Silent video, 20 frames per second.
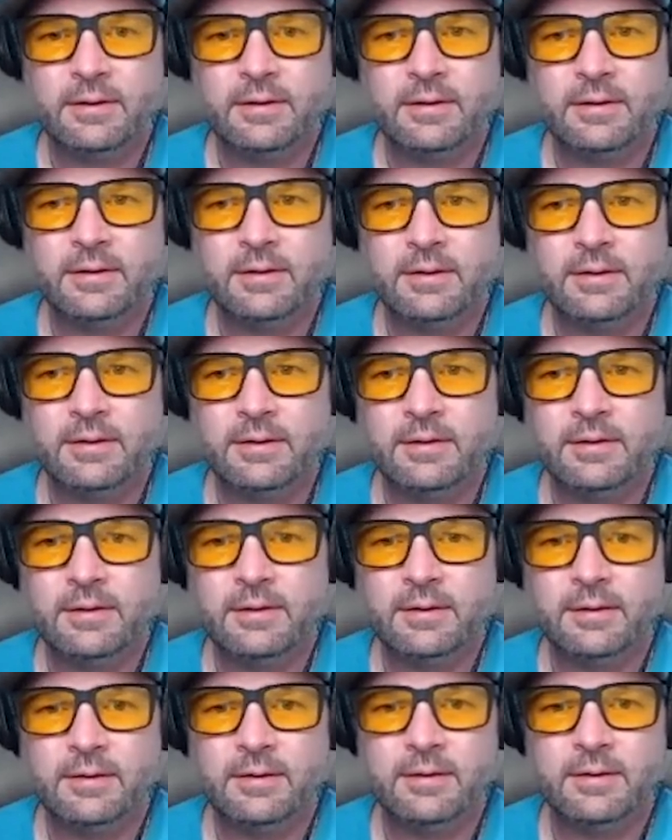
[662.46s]

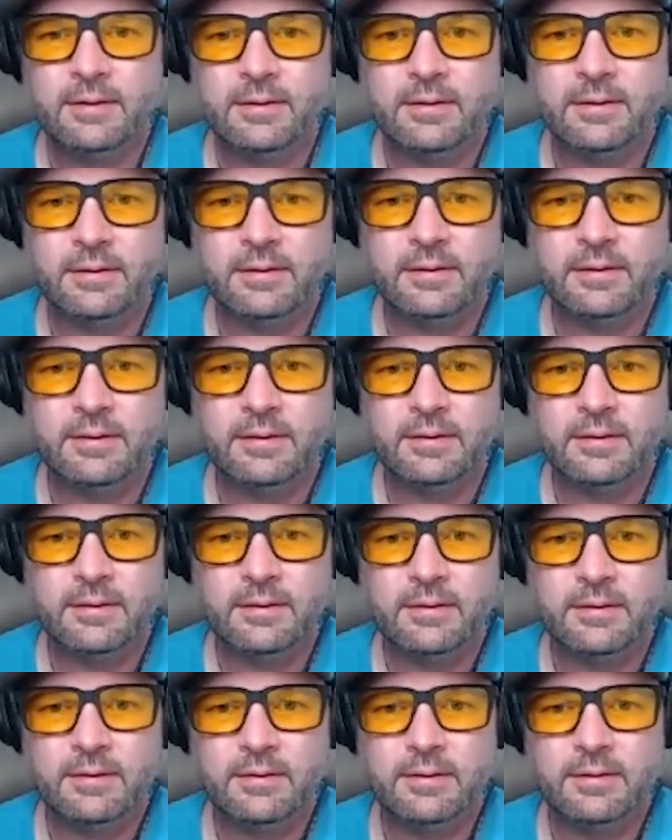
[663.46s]

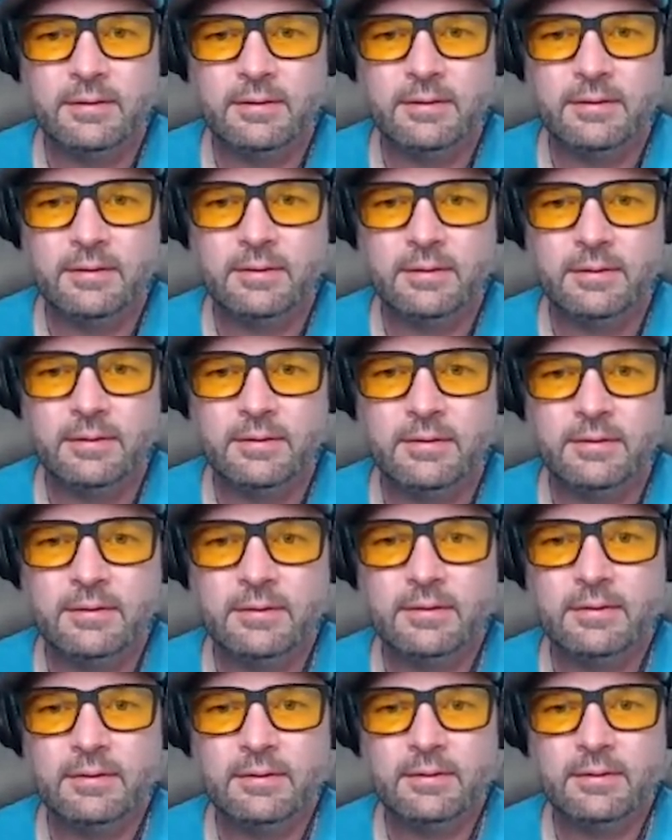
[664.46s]

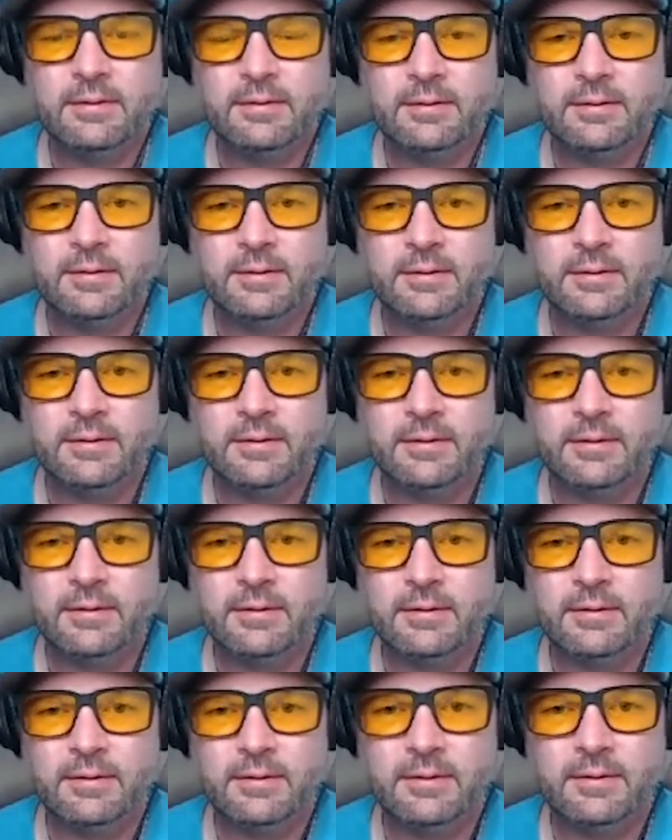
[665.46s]

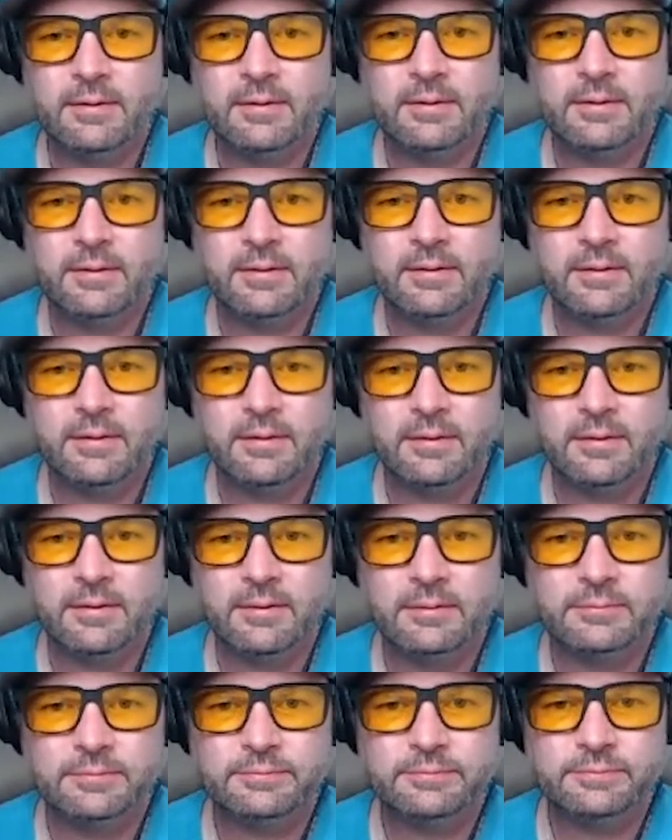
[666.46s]

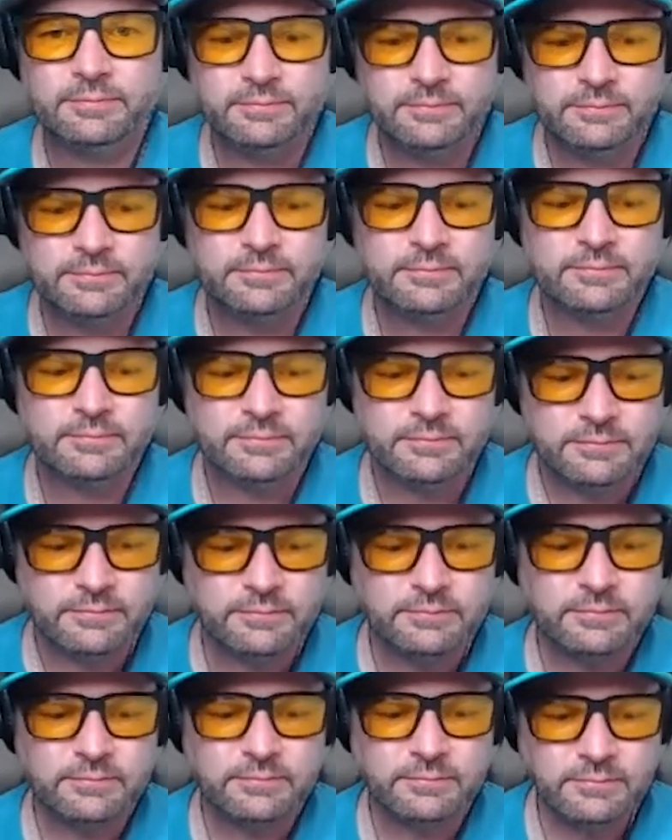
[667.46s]

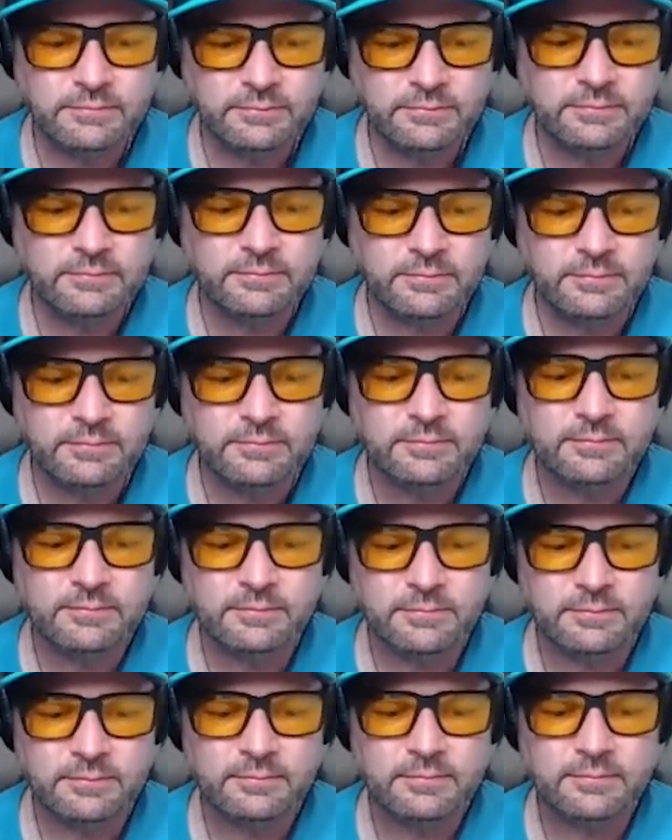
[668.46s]

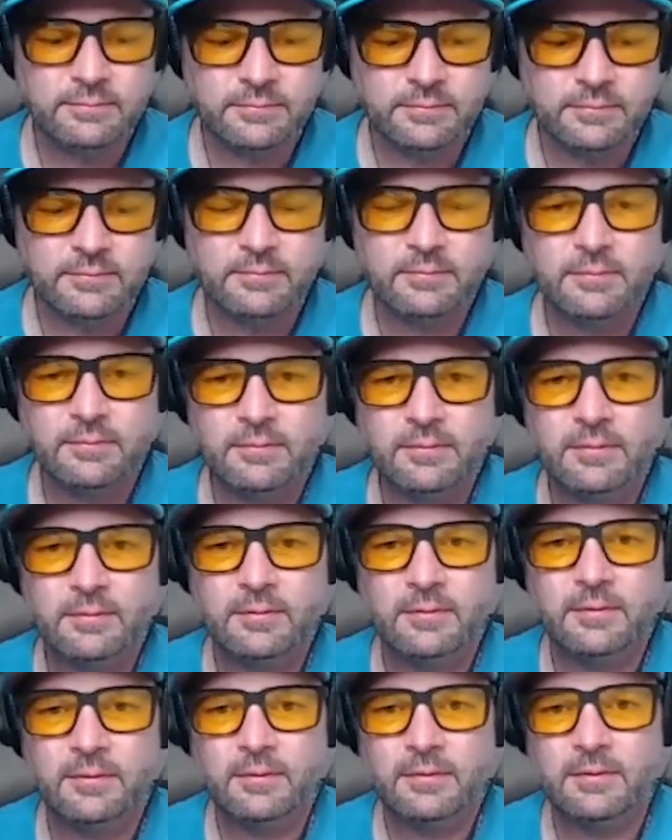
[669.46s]
No words are spoken by the person on screen.